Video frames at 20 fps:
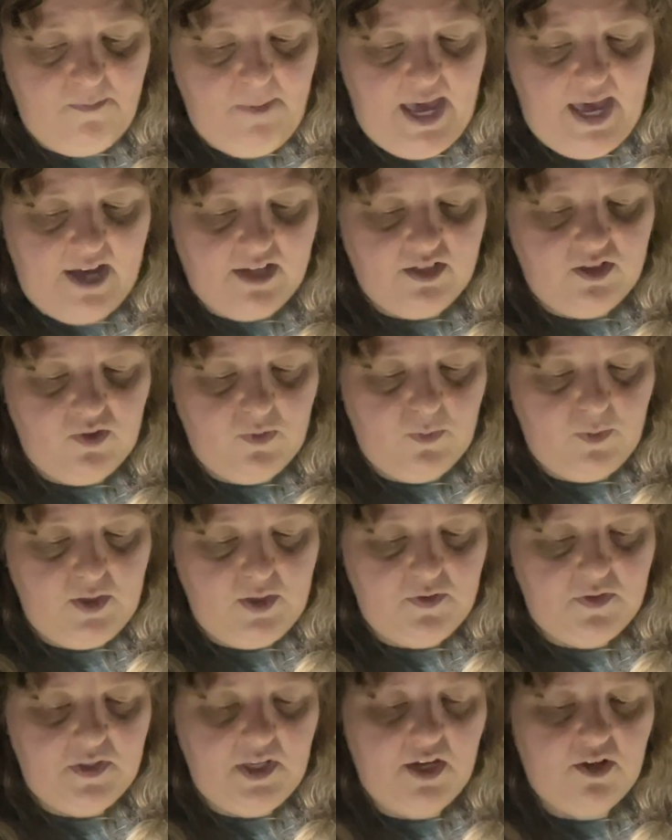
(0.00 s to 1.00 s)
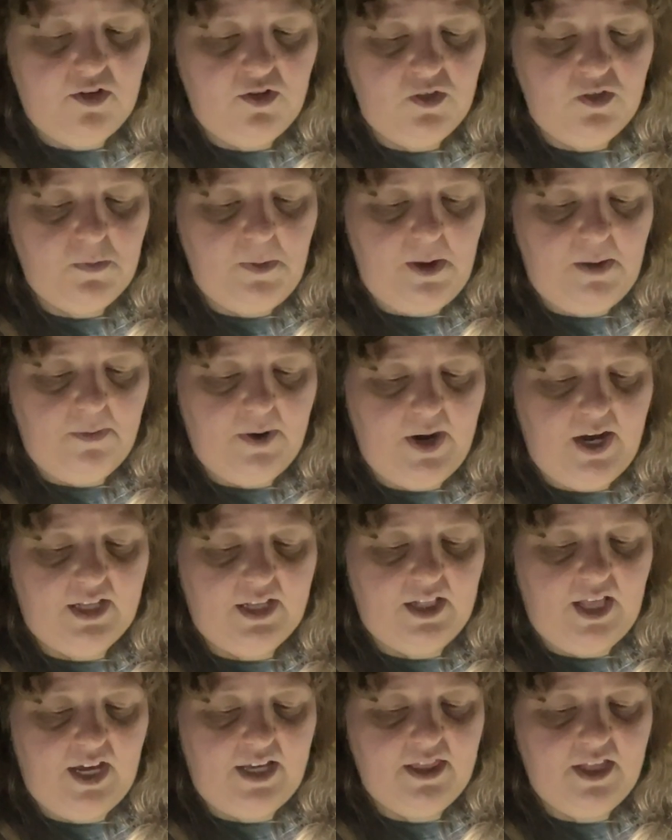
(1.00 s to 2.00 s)
passed when you see a newspaper
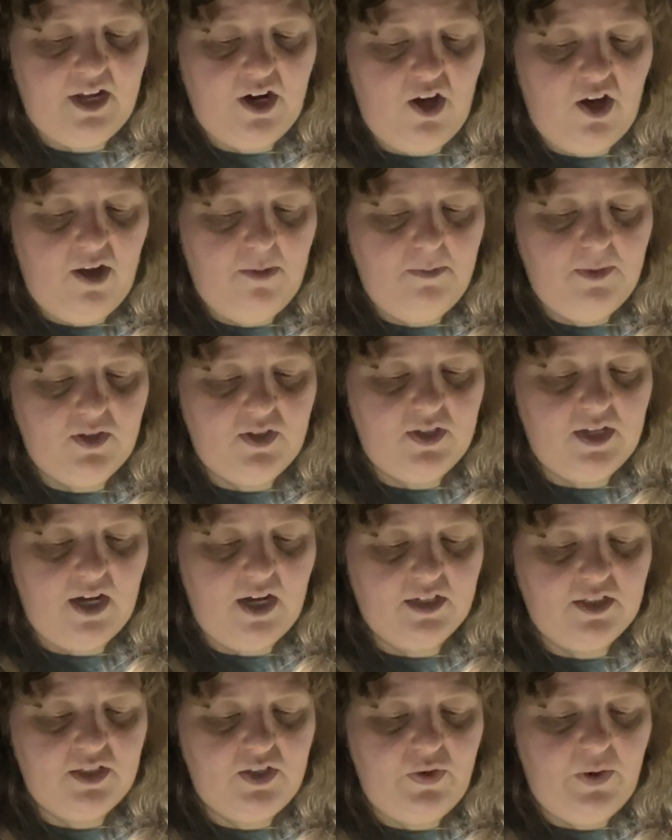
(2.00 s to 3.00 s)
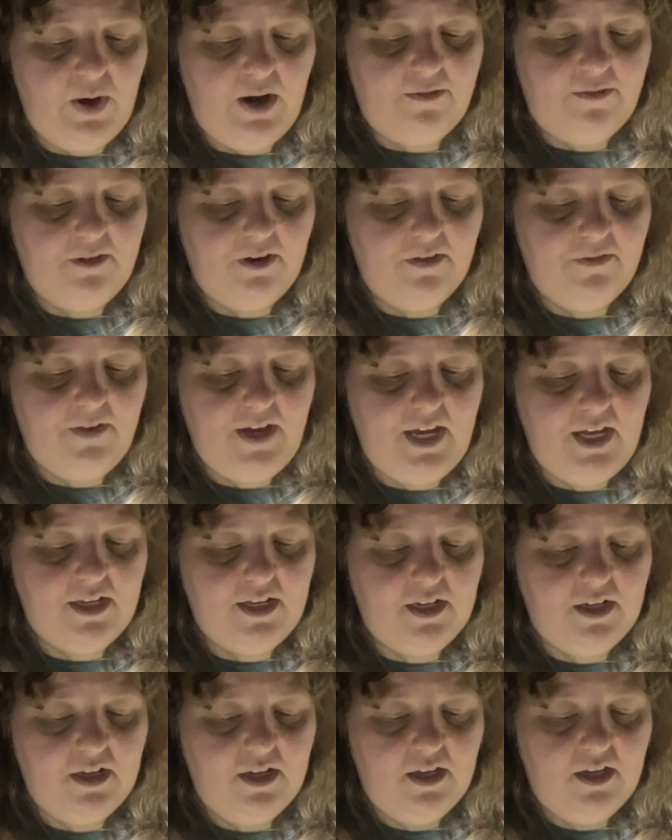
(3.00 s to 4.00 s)
headline that almost knocks you off your feet.
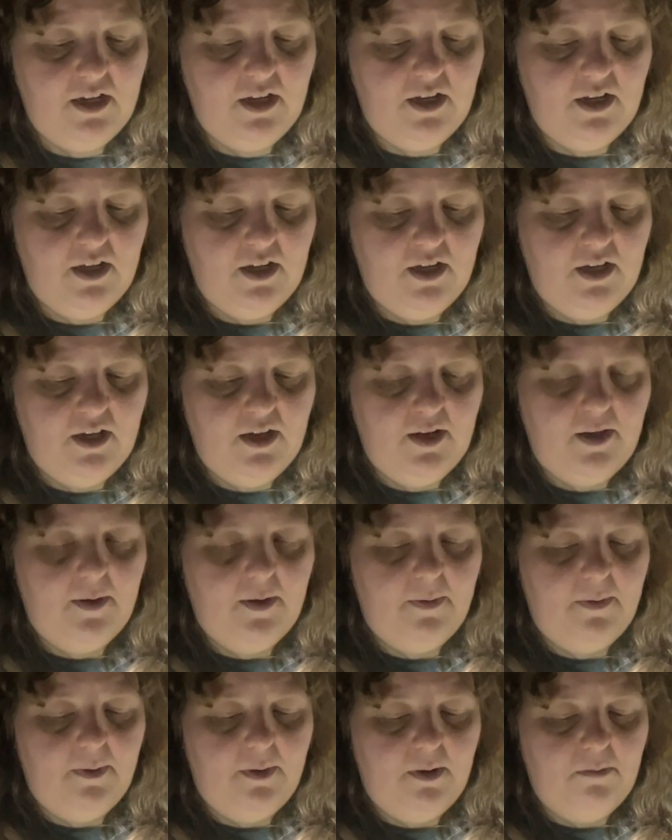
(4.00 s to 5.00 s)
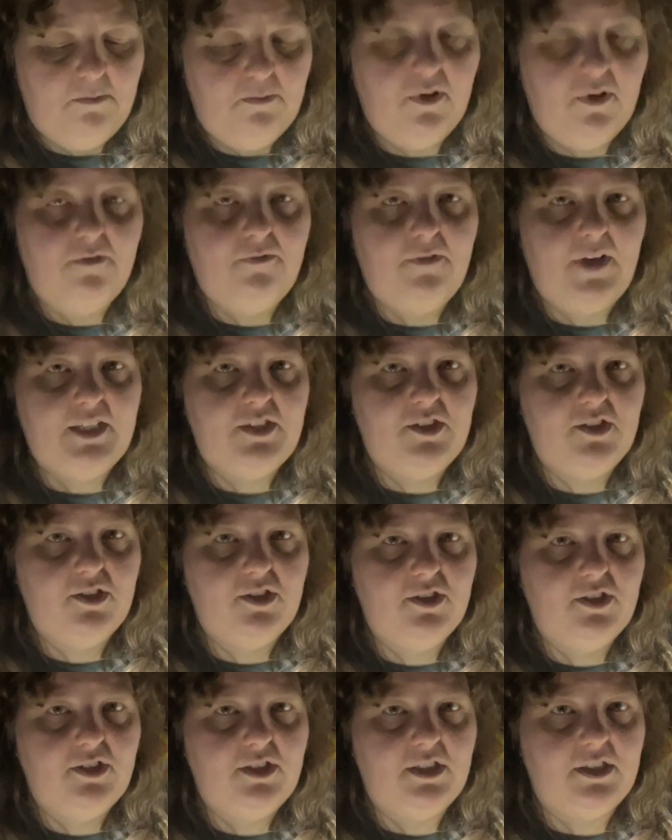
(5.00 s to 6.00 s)

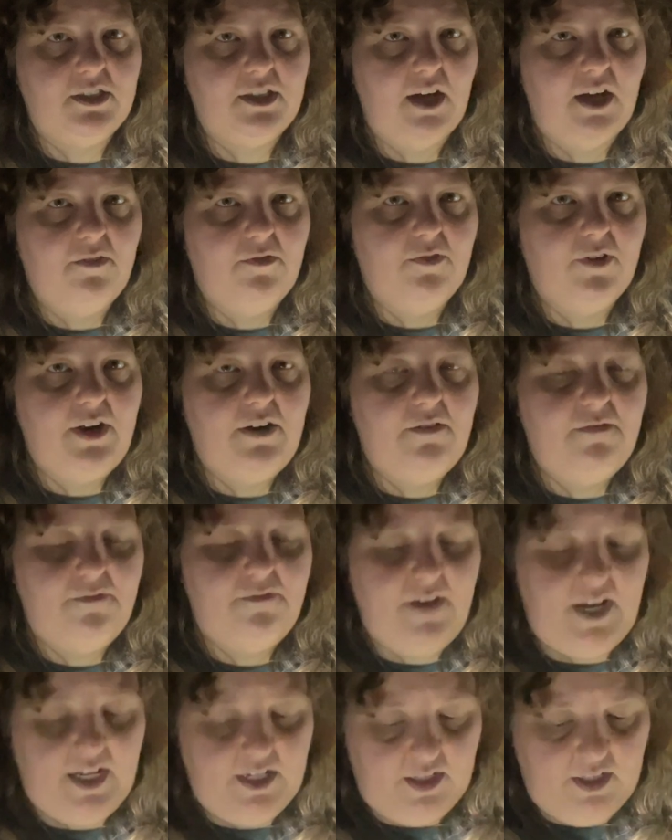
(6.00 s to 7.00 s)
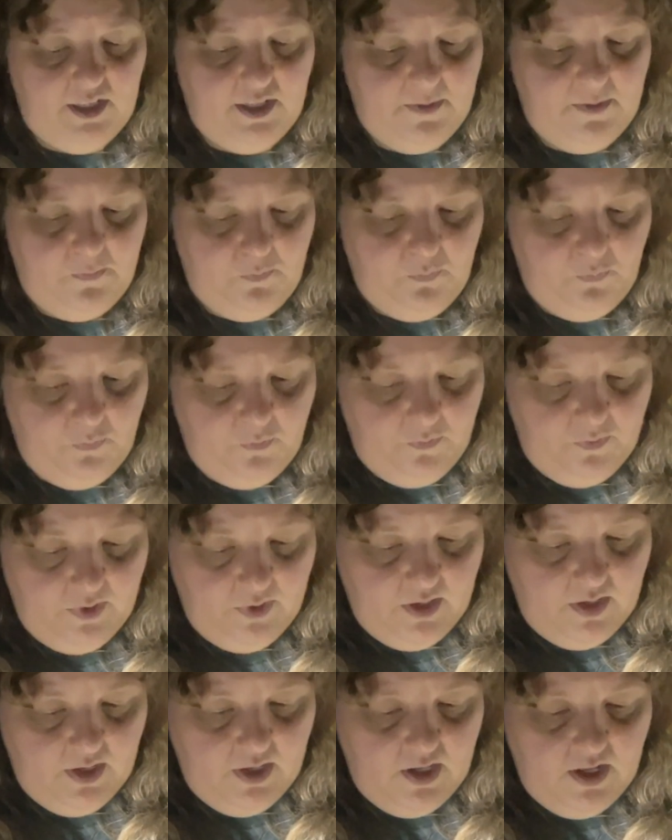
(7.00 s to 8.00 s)
Professor's discovery fatal.
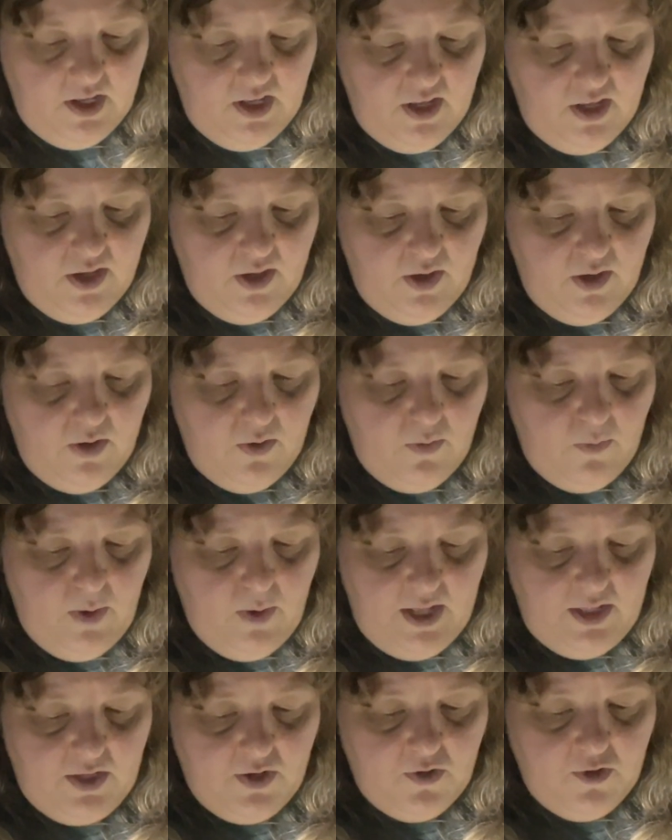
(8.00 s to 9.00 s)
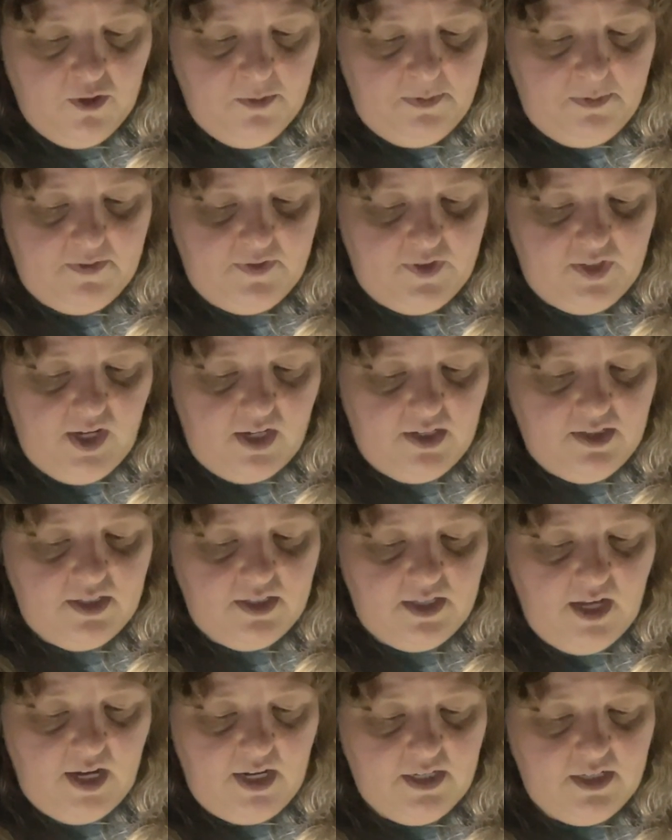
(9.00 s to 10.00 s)
While a group of stunned
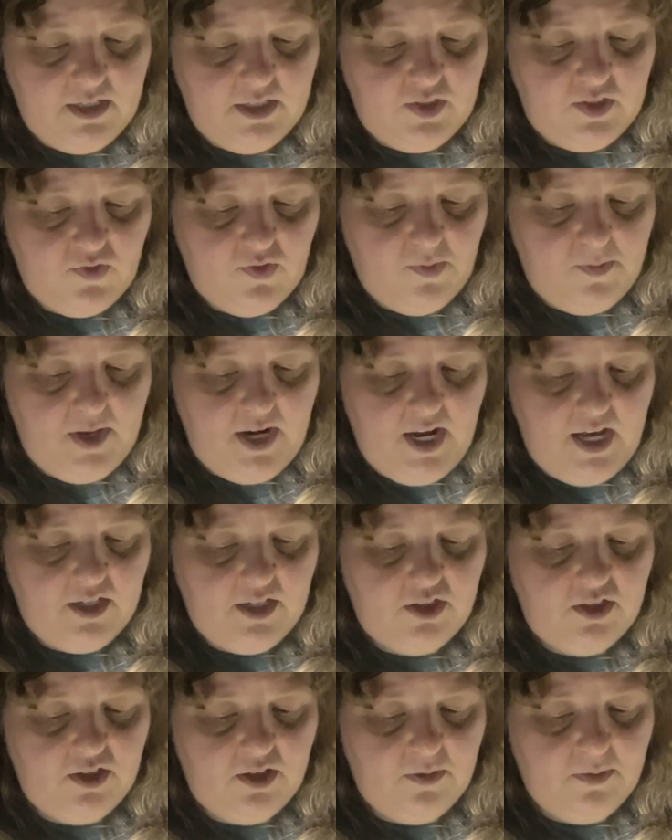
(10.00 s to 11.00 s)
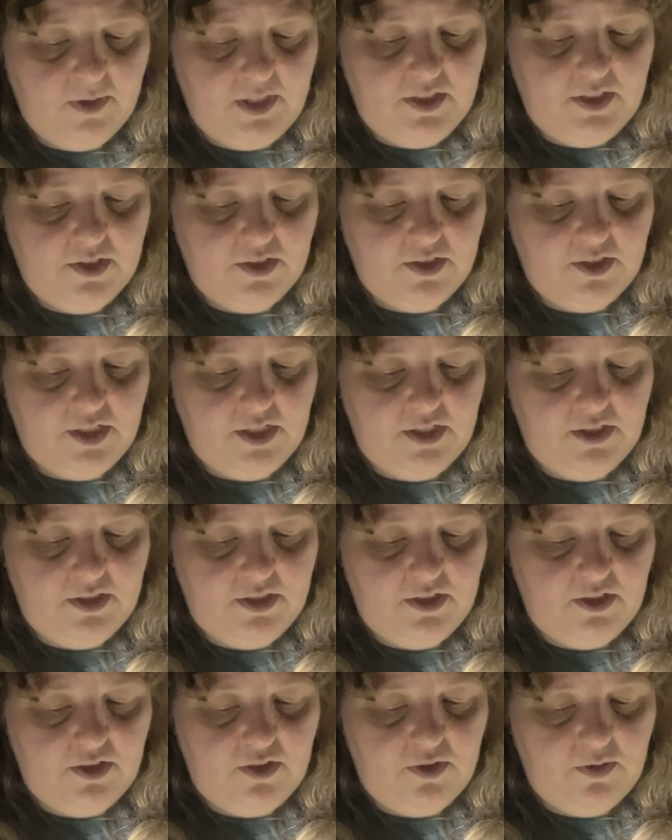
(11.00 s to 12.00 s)
scientists from the National Research
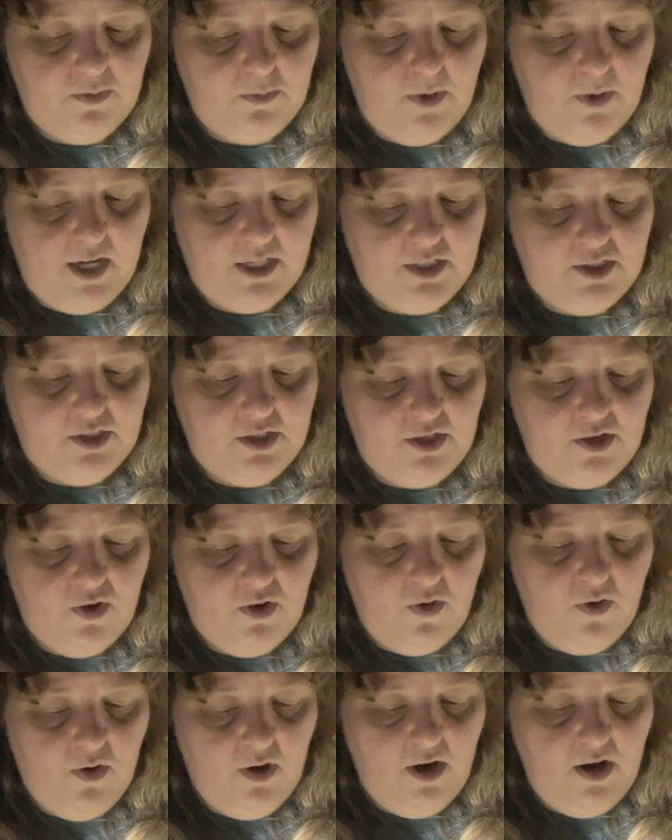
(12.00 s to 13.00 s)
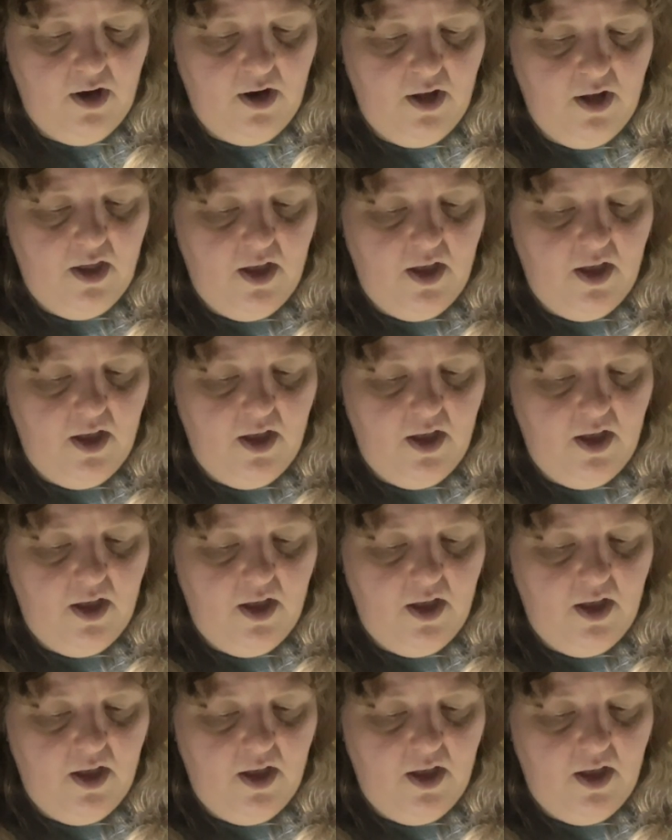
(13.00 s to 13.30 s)
Institute watched in horror,